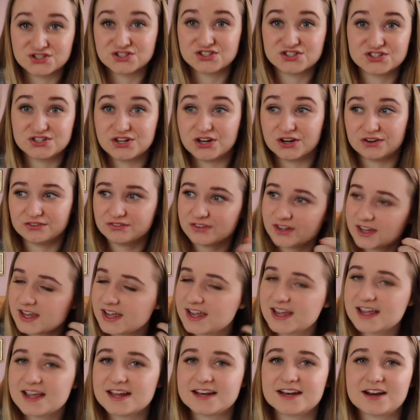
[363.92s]
and stuff,
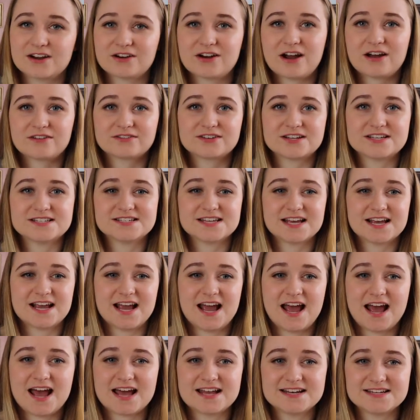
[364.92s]
in aircraft
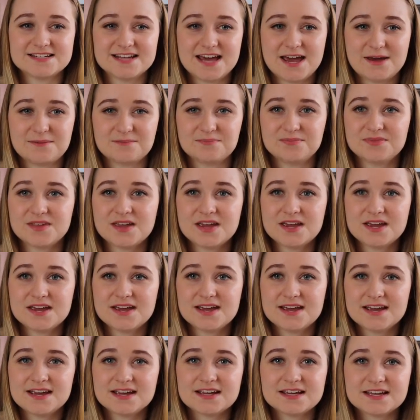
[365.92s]
leasing, and
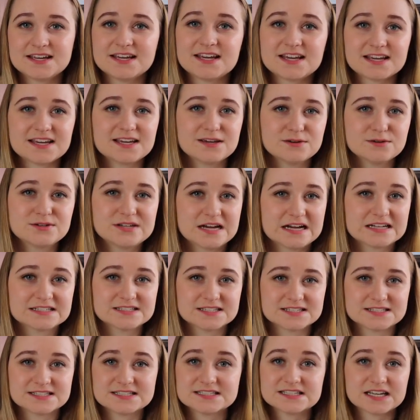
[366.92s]
he
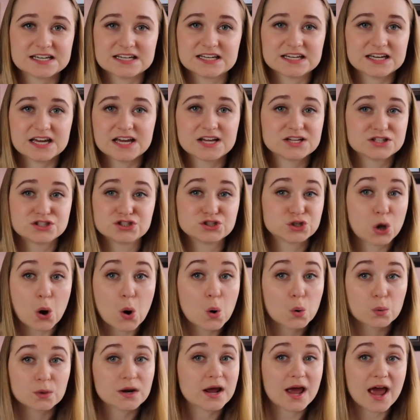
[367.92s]
tells us, he's like,
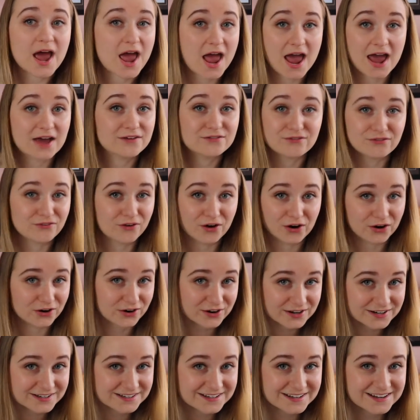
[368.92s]
don't
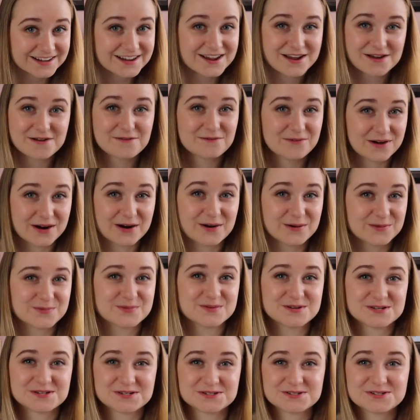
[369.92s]
ever wear
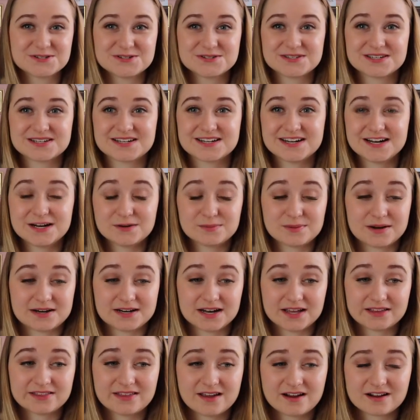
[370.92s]
open toe shoes on an
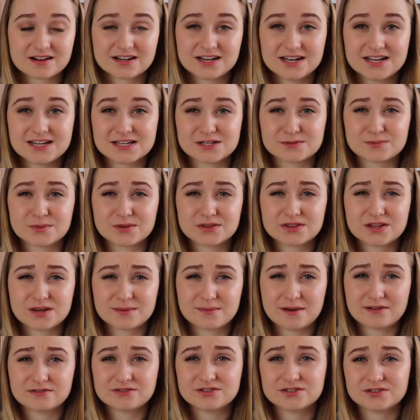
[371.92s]
airplane. Like, they are cleaned, but
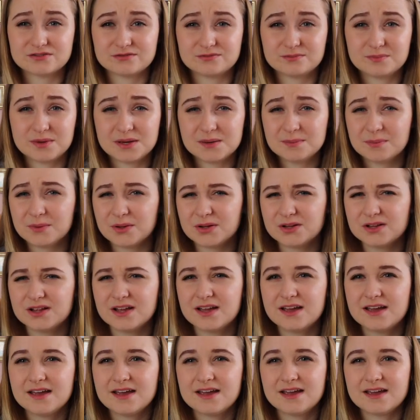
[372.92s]
the amount of people,
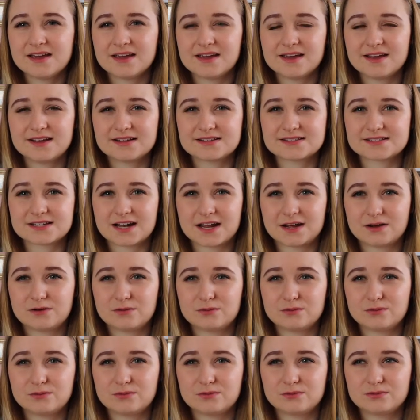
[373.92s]
it's
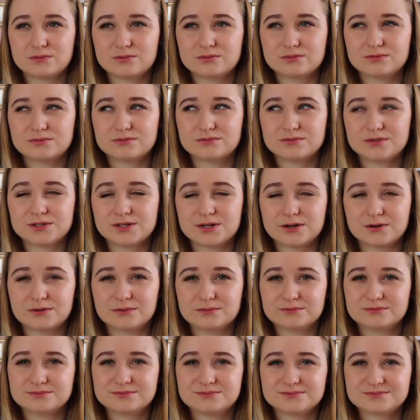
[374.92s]
like, you
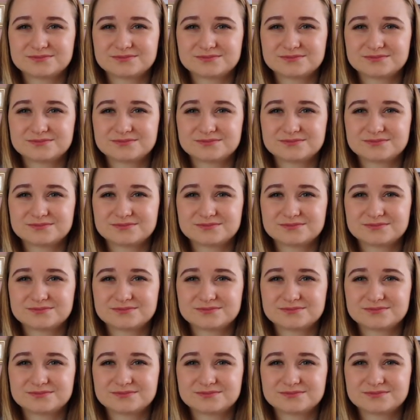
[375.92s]
know,